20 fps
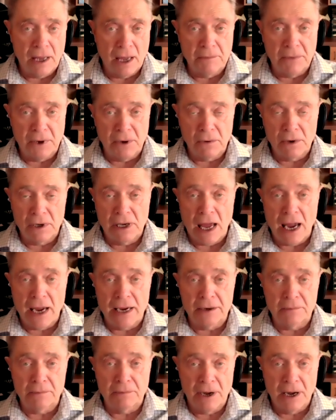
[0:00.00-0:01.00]
can be
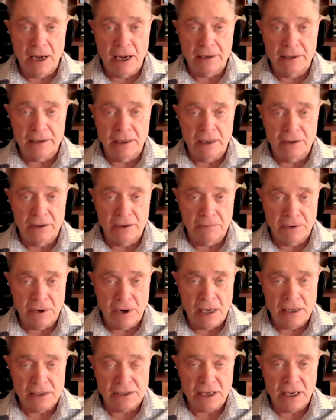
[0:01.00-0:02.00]
relied upon in the
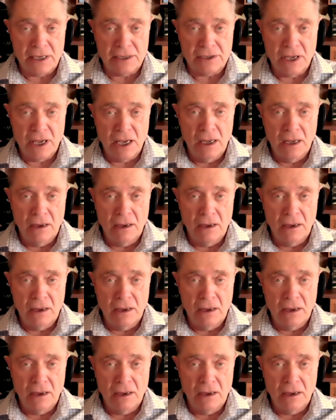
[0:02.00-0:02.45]
process.